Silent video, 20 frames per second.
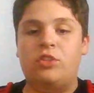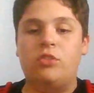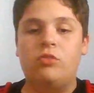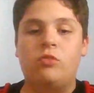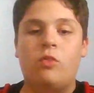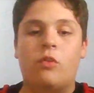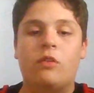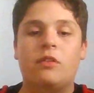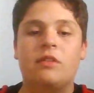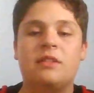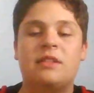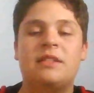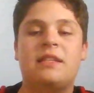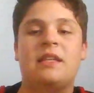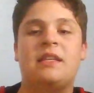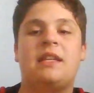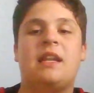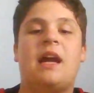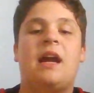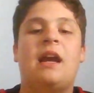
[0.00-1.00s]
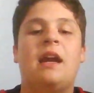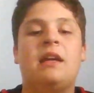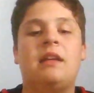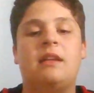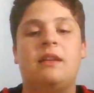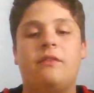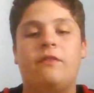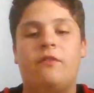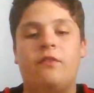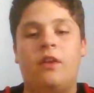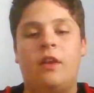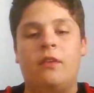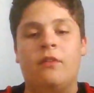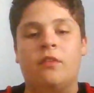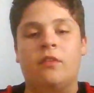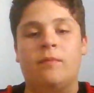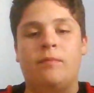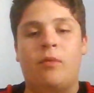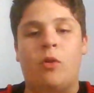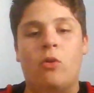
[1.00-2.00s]
two corners to nine in
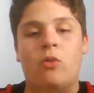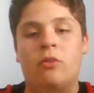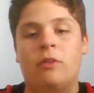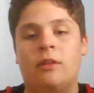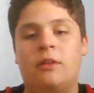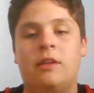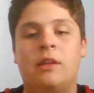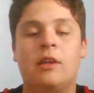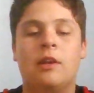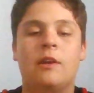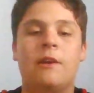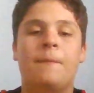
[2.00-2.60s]
favor of Poland.